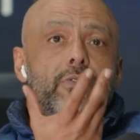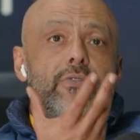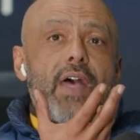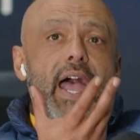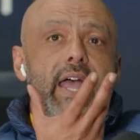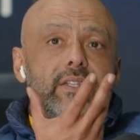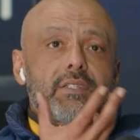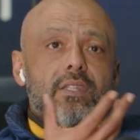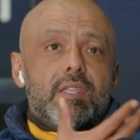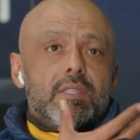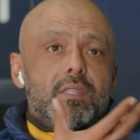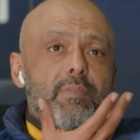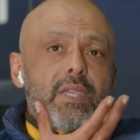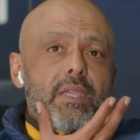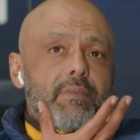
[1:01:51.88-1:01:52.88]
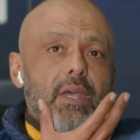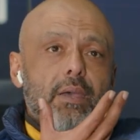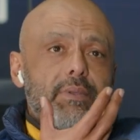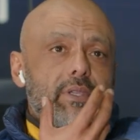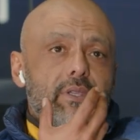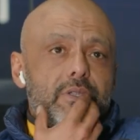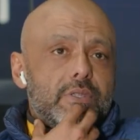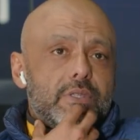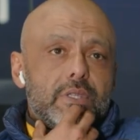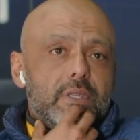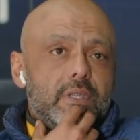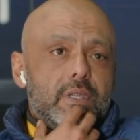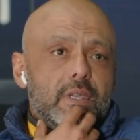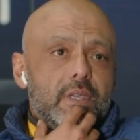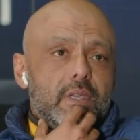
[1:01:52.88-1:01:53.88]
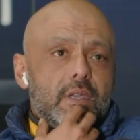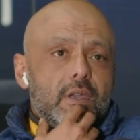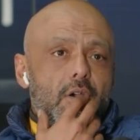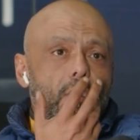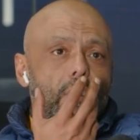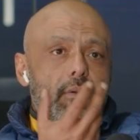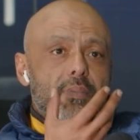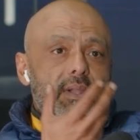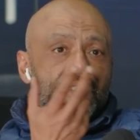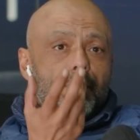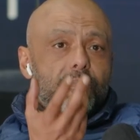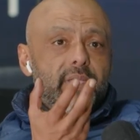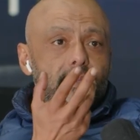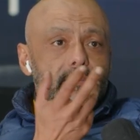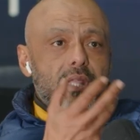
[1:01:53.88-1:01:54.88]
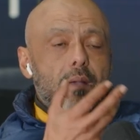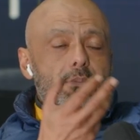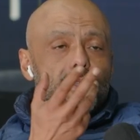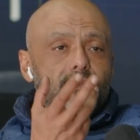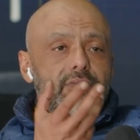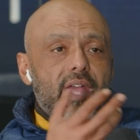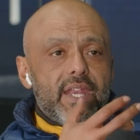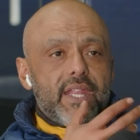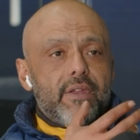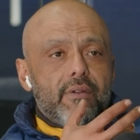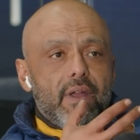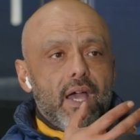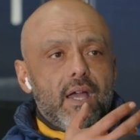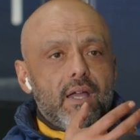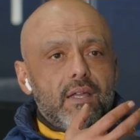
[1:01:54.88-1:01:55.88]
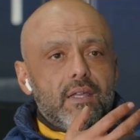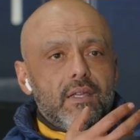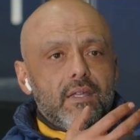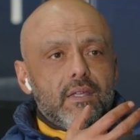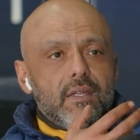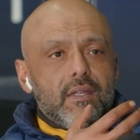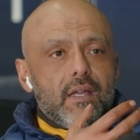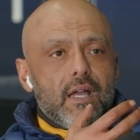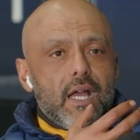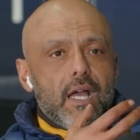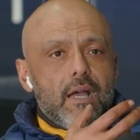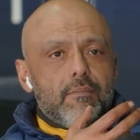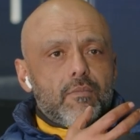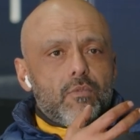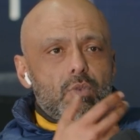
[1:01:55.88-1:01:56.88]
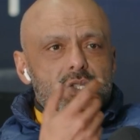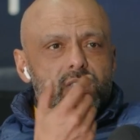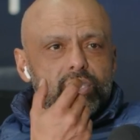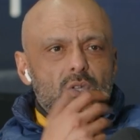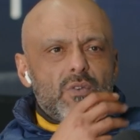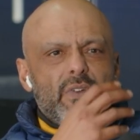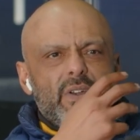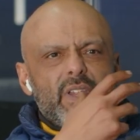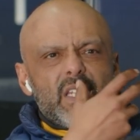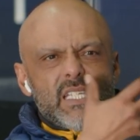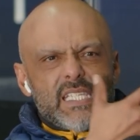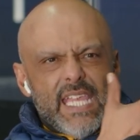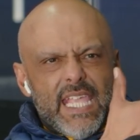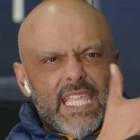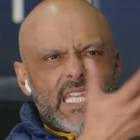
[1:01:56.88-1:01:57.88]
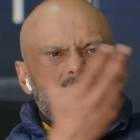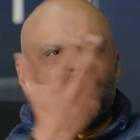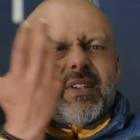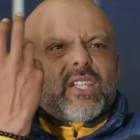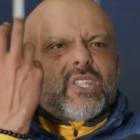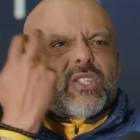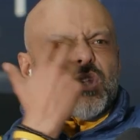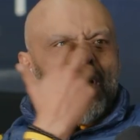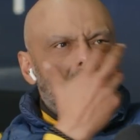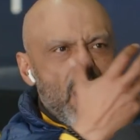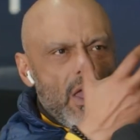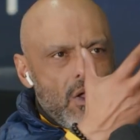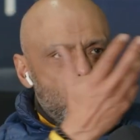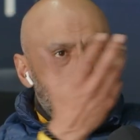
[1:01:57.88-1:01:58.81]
that than the BMWs. But the BMW of that era was still very executive-y style.